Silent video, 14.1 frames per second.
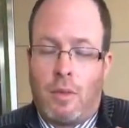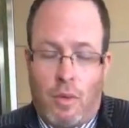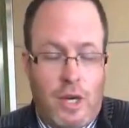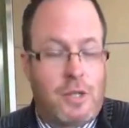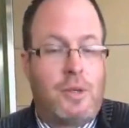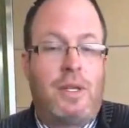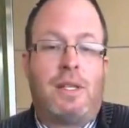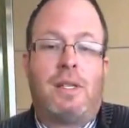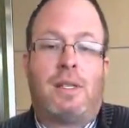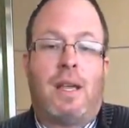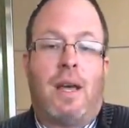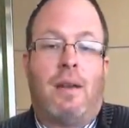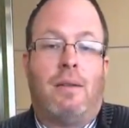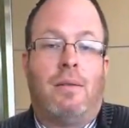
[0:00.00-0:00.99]
The press release is
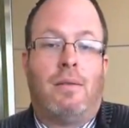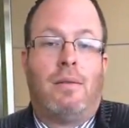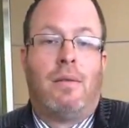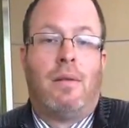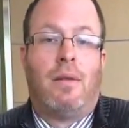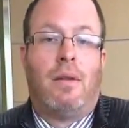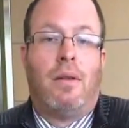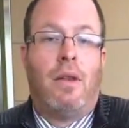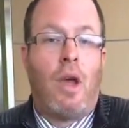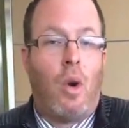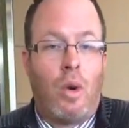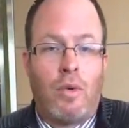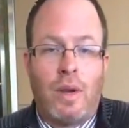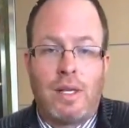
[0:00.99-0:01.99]
dead.
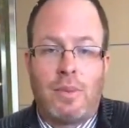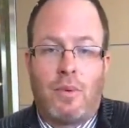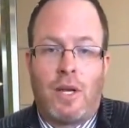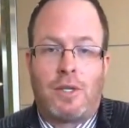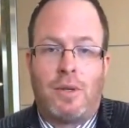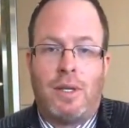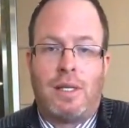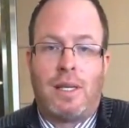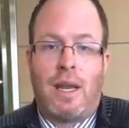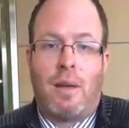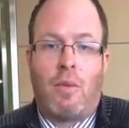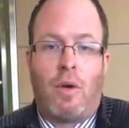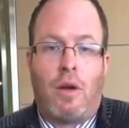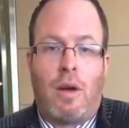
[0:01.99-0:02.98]
No one reads a press release
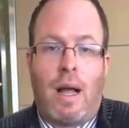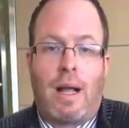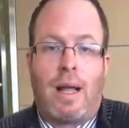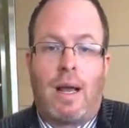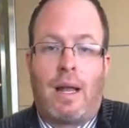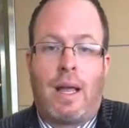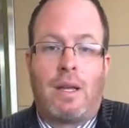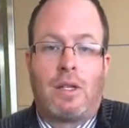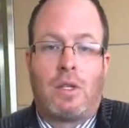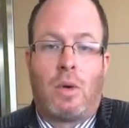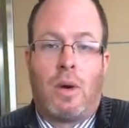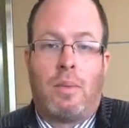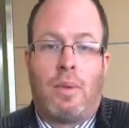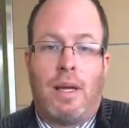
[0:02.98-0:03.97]
anymore. You're not going to get a
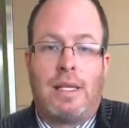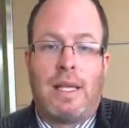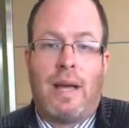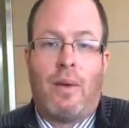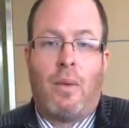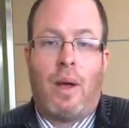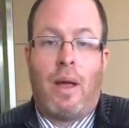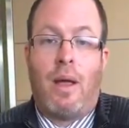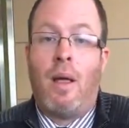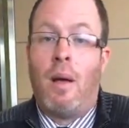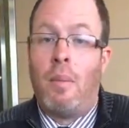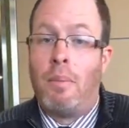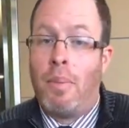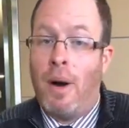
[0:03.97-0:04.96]
story placed that way.
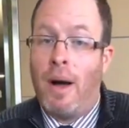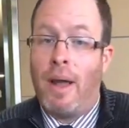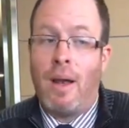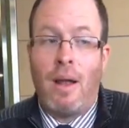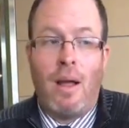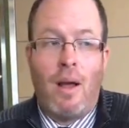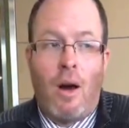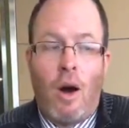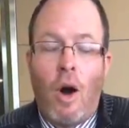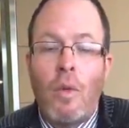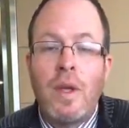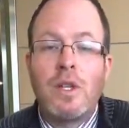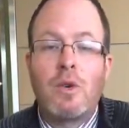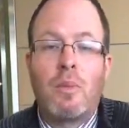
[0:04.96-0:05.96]
Mm-hmm. But
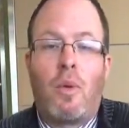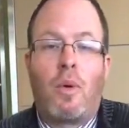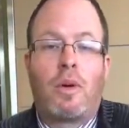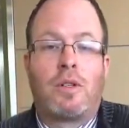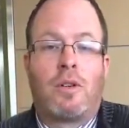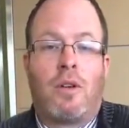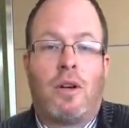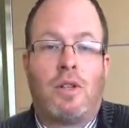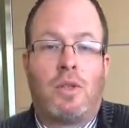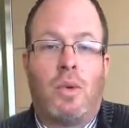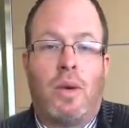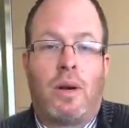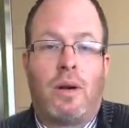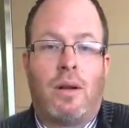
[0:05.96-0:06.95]
all these reporters are on
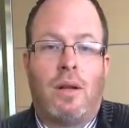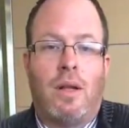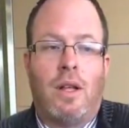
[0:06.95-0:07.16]
Twitter.